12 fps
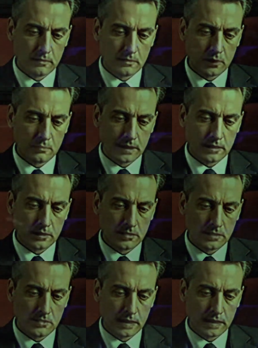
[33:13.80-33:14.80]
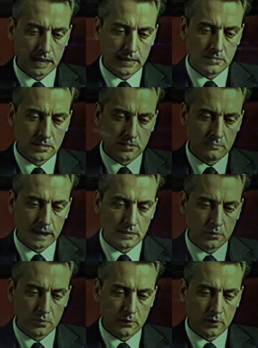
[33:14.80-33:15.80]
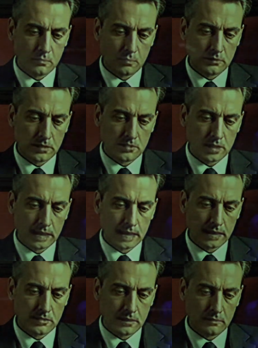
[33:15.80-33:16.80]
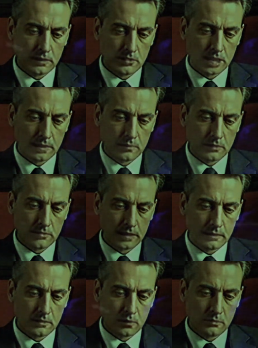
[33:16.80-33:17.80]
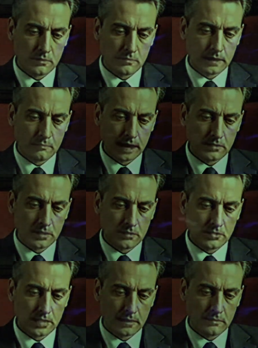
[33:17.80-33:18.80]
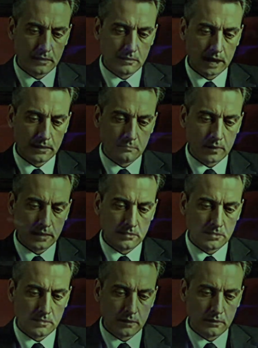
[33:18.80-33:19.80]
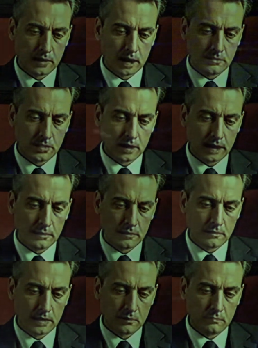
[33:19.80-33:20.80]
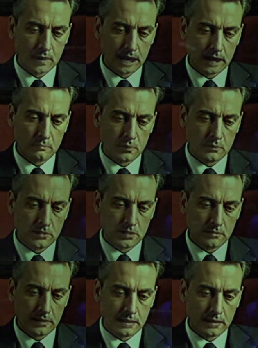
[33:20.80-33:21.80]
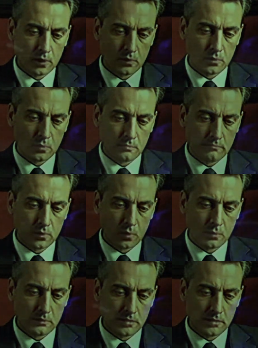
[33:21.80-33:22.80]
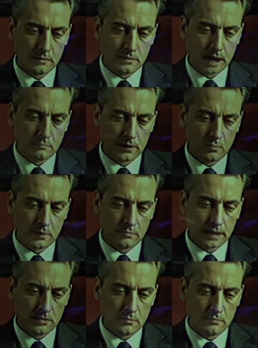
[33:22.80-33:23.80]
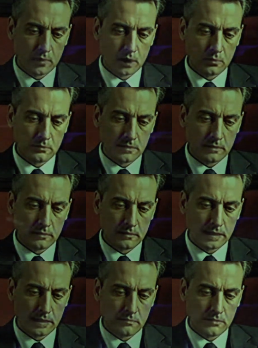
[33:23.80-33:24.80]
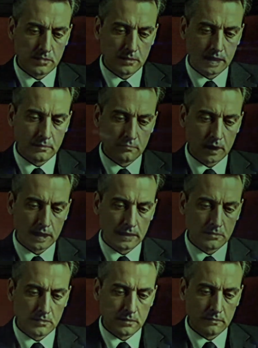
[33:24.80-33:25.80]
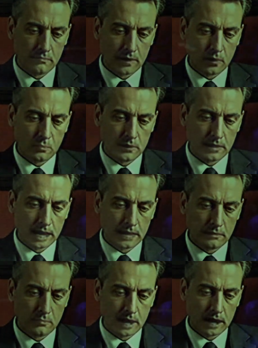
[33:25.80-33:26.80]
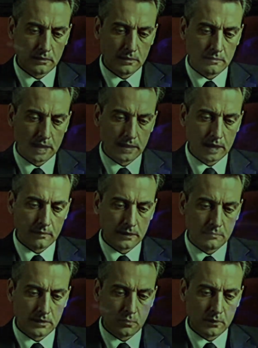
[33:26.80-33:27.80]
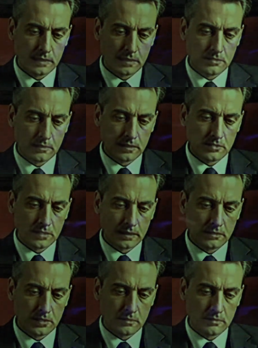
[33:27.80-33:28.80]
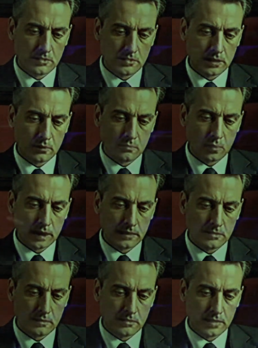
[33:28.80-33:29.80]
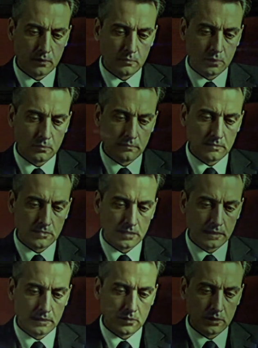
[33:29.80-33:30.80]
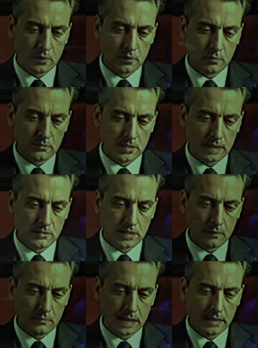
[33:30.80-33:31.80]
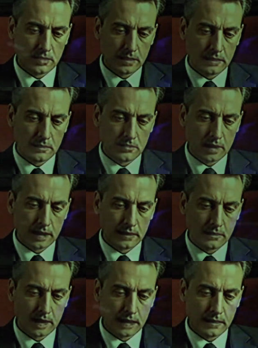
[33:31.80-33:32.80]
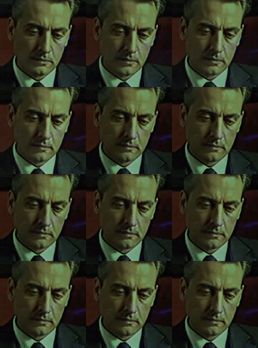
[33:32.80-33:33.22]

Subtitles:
Looming hideously against the spectral moon was a gigantic misshapen thing not to be imagined save in nightmares, a glassy-eyed, ink-black apparition nearly on all 4s, covered with bits of mold, leaves, and vines, foul with caked blood, and having between its glistening teeth a snow-white, terrible, cylindrical object terminating in a tiny hand.